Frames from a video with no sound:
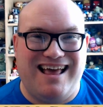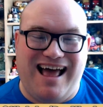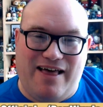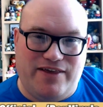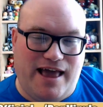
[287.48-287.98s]

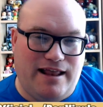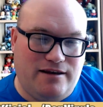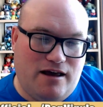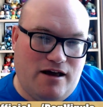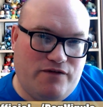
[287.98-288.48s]
at the end
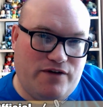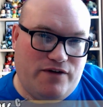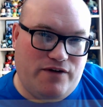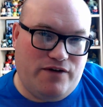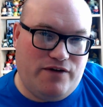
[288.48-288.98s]
of
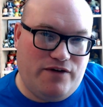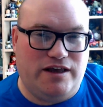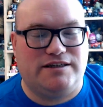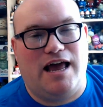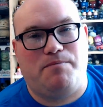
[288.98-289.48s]
each of
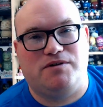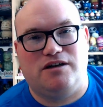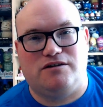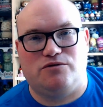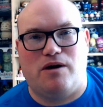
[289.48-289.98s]
these
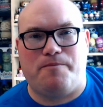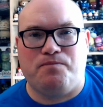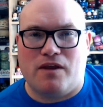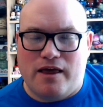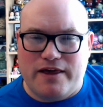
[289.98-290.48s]
episodes as well.
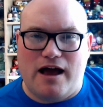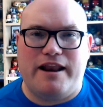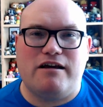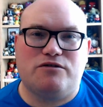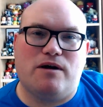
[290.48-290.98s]
The
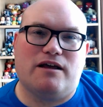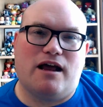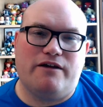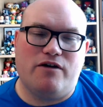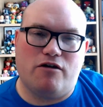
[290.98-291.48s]
idea as well to
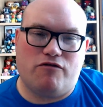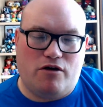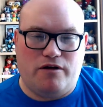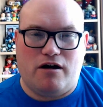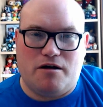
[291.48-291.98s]
kind of
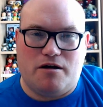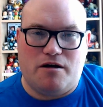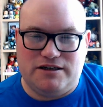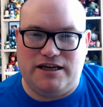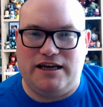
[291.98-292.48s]
grow our
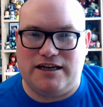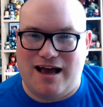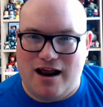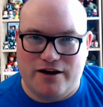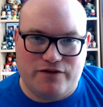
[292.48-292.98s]
community, to
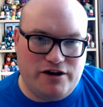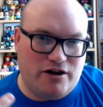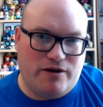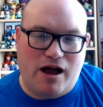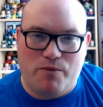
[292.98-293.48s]
kind of, you
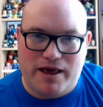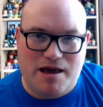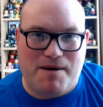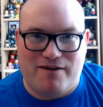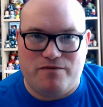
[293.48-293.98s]
know, I want to hear
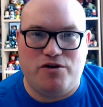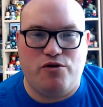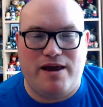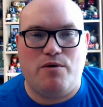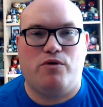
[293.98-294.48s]
back from you,
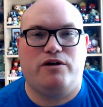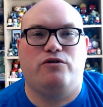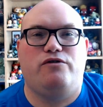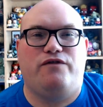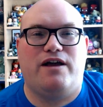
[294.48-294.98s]
hear what
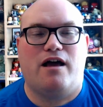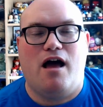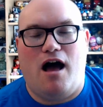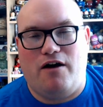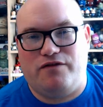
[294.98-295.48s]
you think
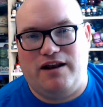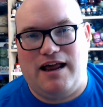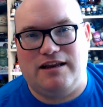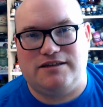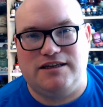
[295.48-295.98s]
of the
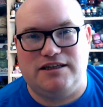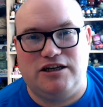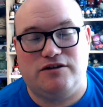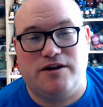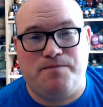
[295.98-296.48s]
latest Disney
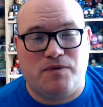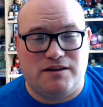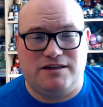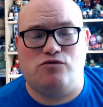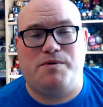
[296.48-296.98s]
news. So
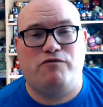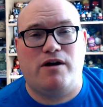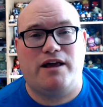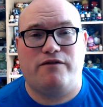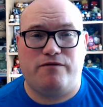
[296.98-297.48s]
this will be
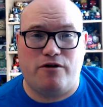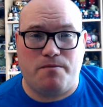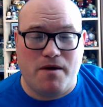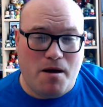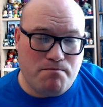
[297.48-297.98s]
running from
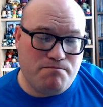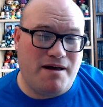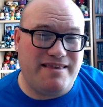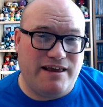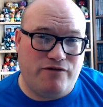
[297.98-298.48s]

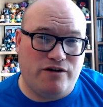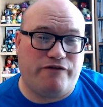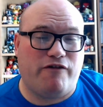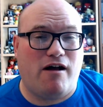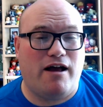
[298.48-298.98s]
Monday through to
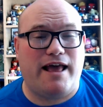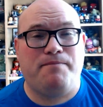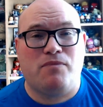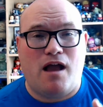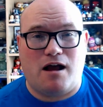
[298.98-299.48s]
Friday.
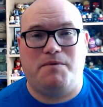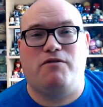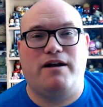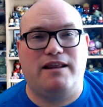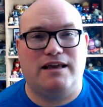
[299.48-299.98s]
I'm going to be
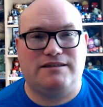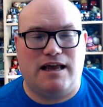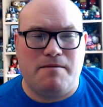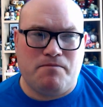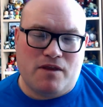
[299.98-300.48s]
running this
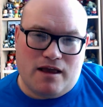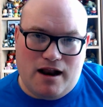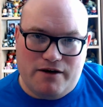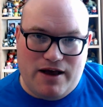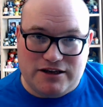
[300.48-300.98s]

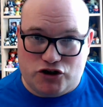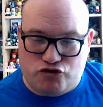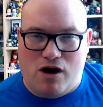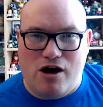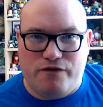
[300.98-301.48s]
kind of as a
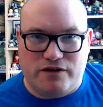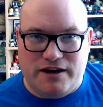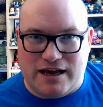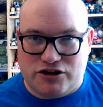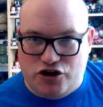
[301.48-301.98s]
trial for the next 2